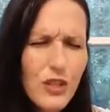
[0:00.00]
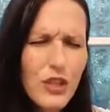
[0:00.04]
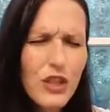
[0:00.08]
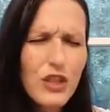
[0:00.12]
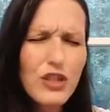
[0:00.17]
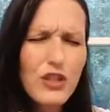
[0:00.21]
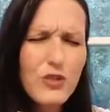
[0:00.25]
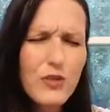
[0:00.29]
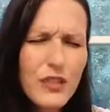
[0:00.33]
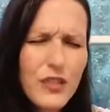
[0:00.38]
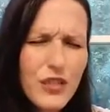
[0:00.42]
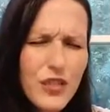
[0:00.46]

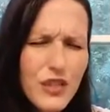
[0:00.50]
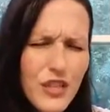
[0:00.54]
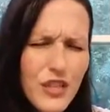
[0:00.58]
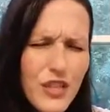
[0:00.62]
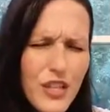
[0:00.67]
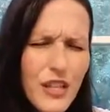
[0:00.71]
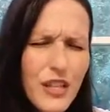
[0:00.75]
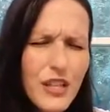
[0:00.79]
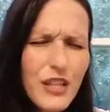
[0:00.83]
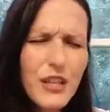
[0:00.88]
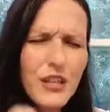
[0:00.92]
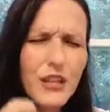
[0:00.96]
You can
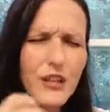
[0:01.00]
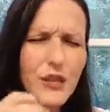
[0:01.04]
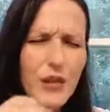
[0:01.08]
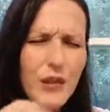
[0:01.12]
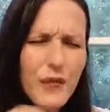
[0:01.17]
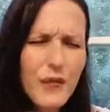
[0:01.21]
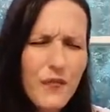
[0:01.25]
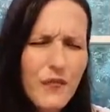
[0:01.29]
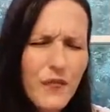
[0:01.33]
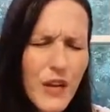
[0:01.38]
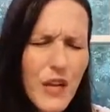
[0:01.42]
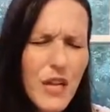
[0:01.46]
see it, you can
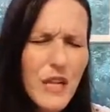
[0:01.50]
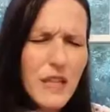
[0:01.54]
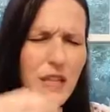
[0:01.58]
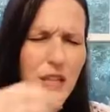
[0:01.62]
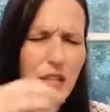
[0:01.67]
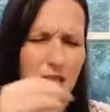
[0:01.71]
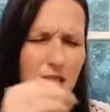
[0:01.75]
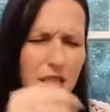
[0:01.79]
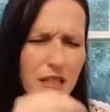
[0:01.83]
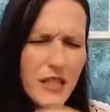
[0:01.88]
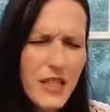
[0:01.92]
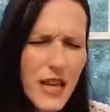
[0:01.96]
feel it,
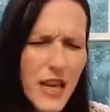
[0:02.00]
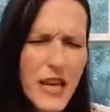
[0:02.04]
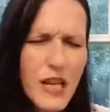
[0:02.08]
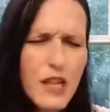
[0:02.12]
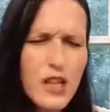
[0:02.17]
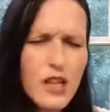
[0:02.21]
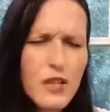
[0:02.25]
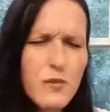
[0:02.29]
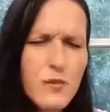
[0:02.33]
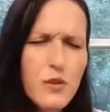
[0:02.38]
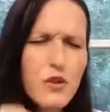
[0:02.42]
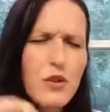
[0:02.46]
it's
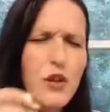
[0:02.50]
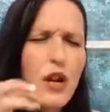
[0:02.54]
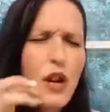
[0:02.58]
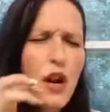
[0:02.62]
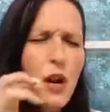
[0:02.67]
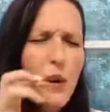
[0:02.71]
tangible